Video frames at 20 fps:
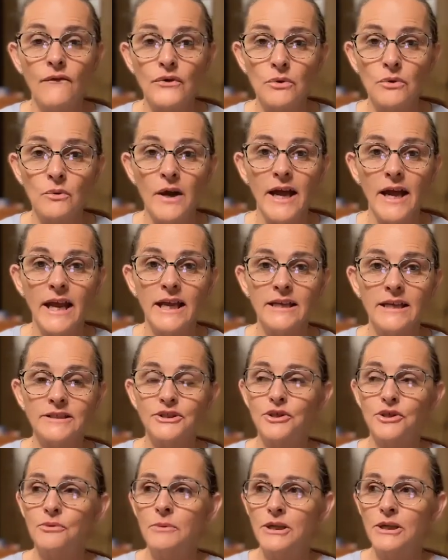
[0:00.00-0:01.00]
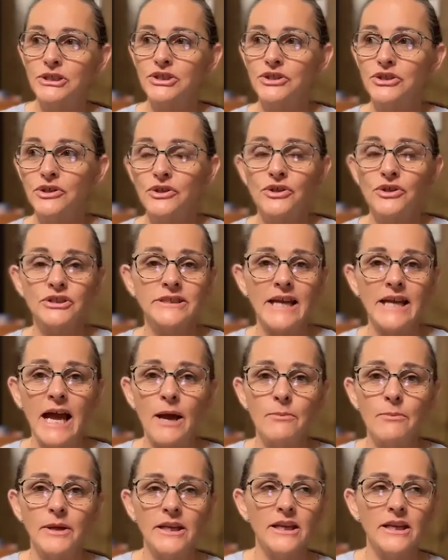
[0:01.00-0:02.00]
overweight, too much sugar,
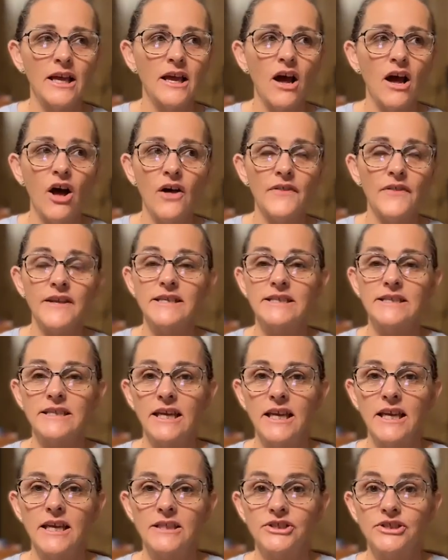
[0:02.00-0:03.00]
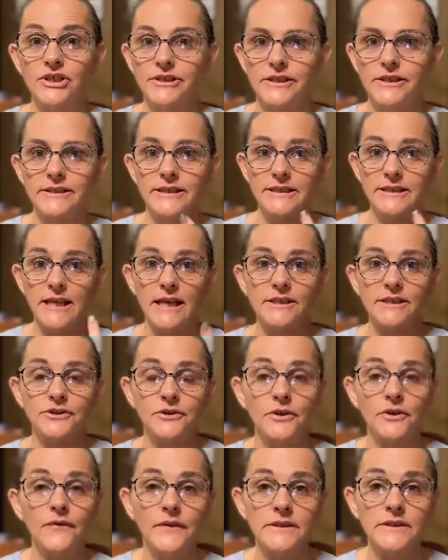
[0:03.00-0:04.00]
diabetes, all these things just because it
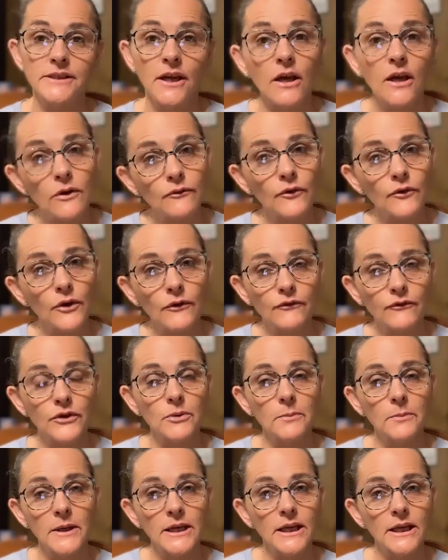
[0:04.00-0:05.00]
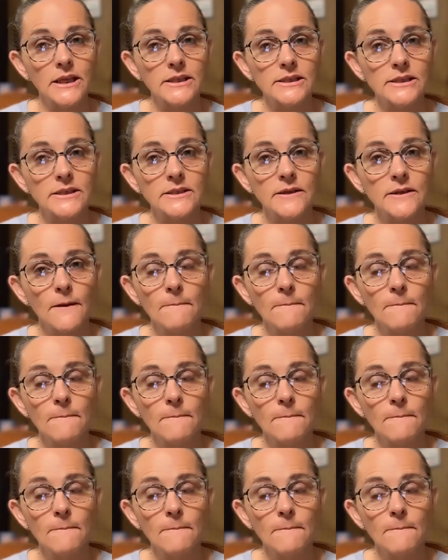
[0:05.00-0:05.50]
tastes good on the tongue for a few minutes.